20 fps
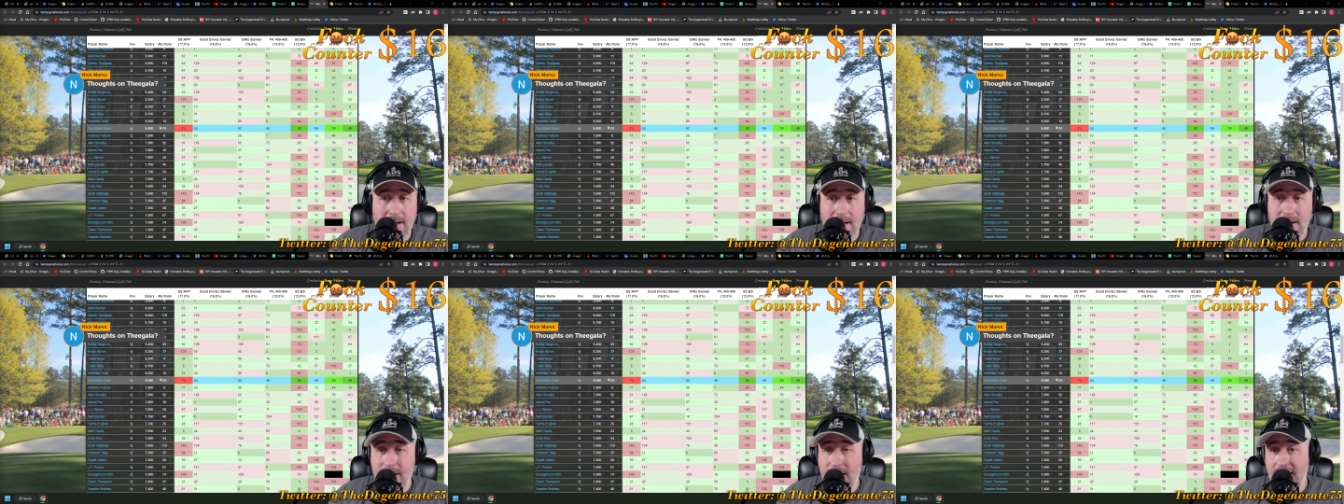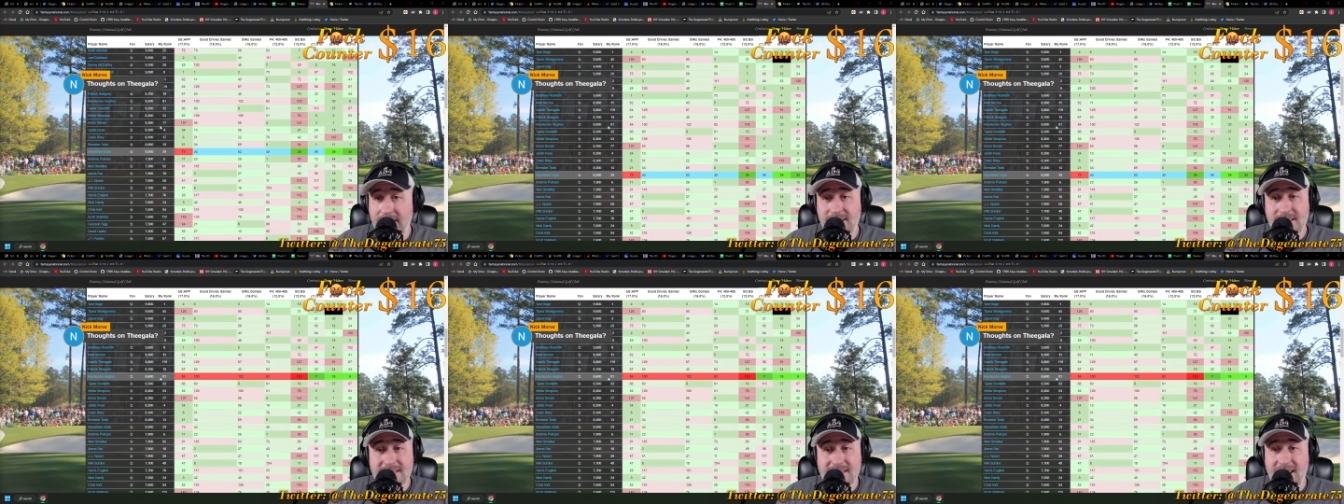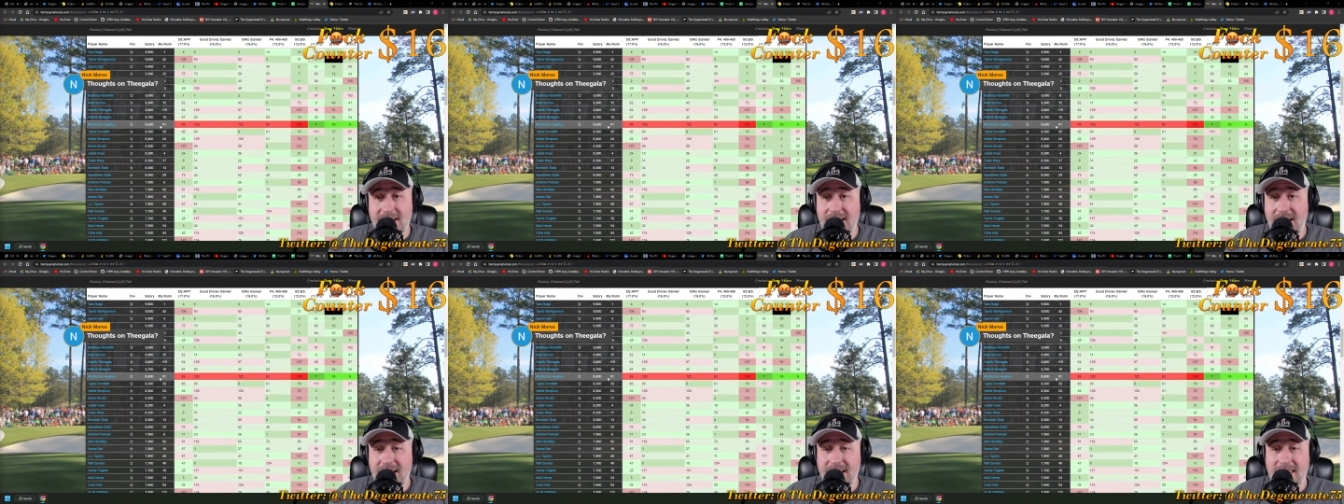I just
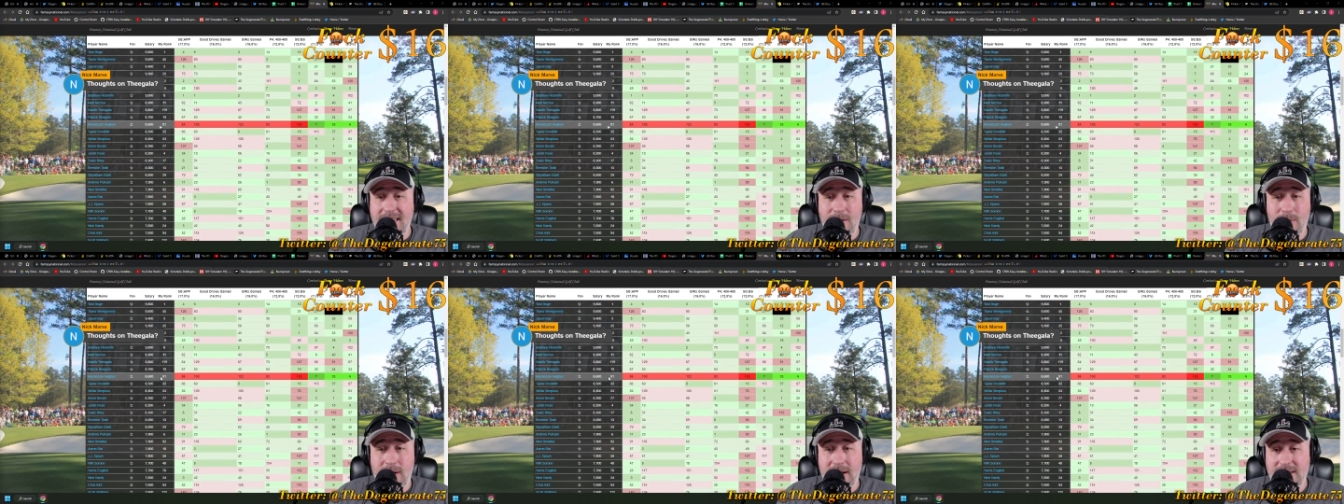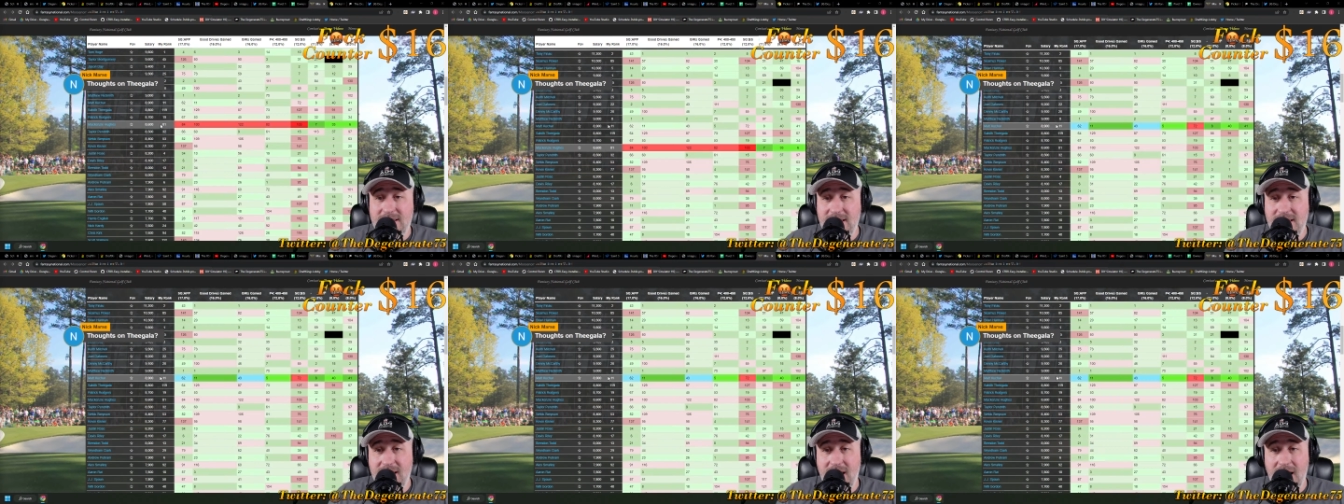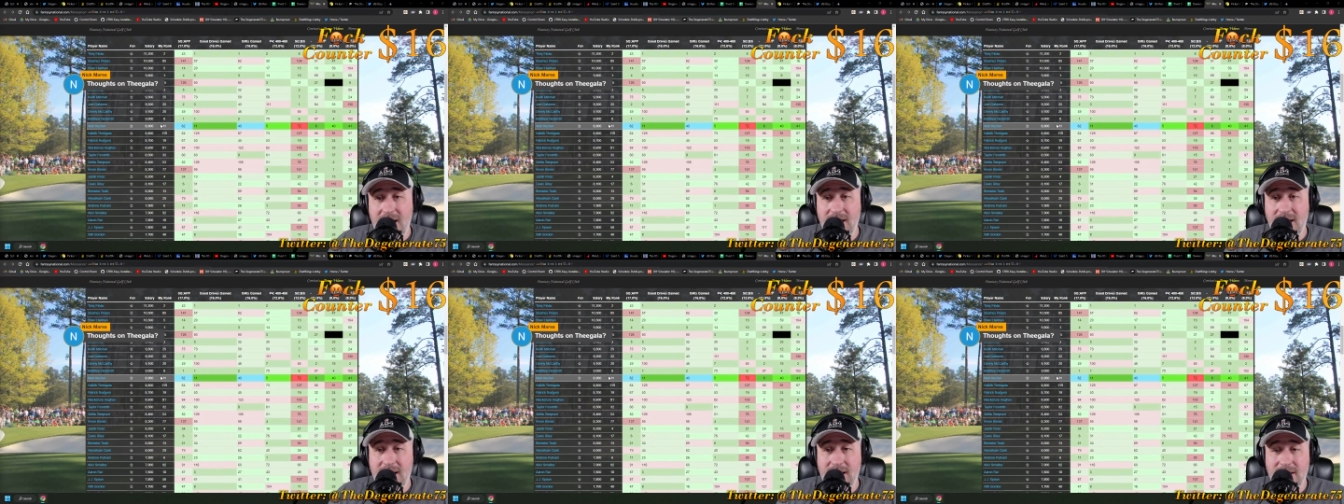cannot get why
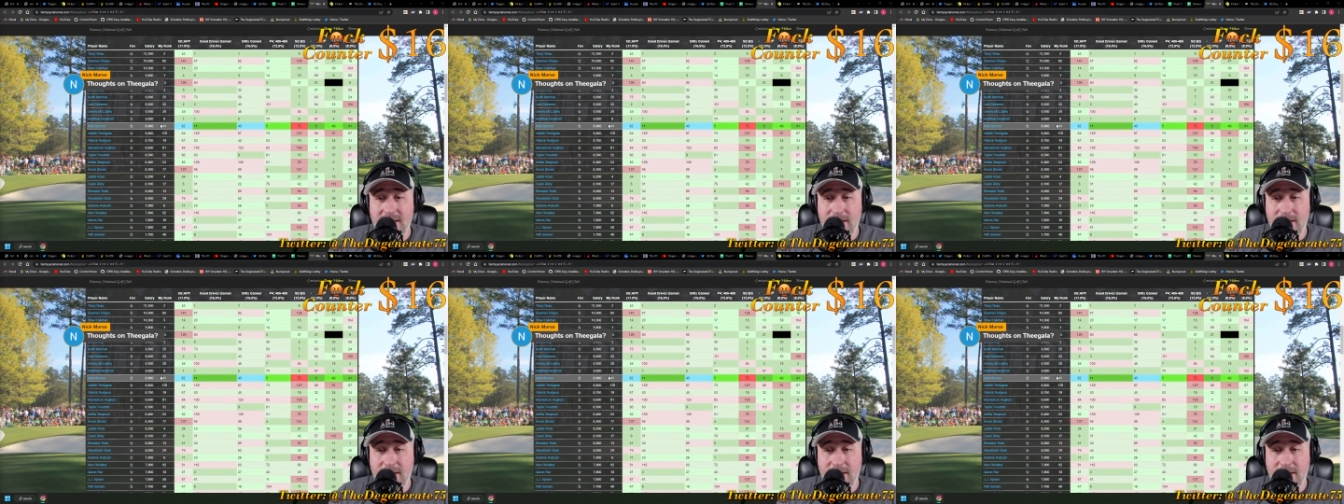Tigala.